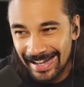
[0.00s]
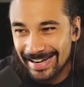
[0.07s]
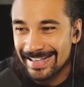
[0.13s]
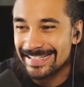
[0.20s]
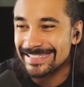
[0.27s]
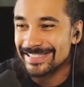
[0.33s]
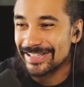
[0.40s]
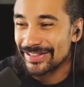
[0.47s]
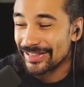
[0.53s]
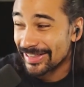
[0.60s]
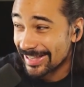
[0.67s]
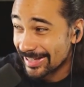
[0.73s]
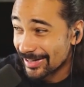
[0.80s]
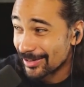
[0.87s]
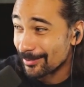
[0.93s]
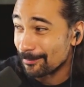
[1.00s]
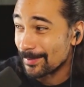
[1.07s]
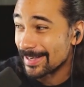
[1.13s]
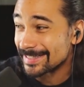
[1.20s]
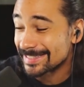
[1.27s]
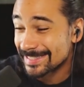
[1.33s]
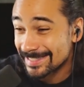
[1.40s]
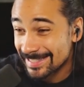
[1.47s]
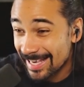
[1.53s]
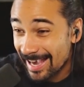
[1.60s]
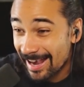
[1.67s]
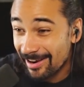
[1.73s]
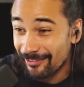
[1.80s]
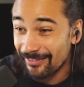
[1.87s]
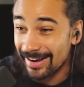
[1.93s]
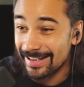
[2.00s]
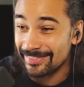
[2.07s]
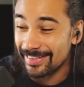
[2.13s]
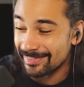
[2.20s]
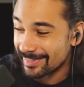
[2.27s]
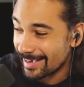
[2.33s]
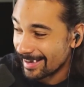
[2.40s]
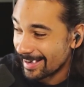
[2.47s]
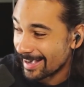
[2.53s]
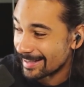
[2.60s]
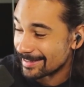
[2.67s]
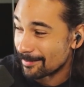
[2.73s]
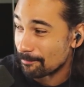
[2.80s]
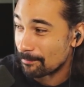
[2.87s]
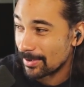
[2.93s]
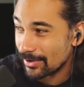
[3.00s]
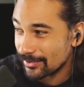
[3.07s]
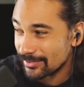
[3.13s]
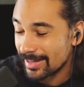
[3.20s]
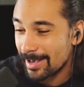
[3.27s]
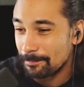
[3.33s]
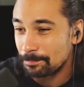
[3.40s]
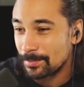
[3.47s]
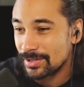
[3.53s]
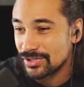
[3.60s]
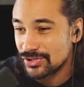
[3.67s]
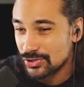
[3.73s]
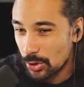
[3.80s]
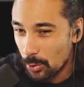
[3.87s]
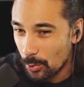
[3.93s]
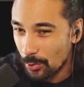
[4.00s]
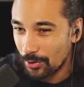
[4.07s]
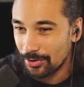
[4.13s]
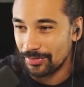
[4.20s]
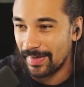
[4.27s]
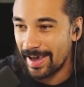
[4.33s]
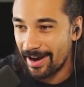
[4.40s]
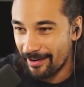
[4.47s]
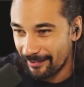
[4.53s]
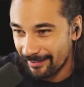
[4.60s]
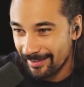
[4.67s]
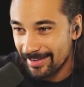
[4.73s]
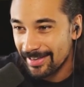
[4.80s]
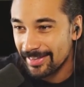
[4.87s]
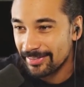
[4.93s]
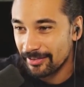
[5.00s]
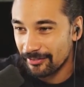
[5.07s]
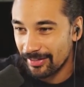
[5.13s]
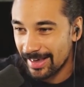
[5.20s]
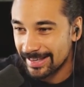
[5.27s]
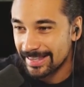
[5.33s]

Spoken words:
is a little bit scary that they had to build up the shore there. They're like,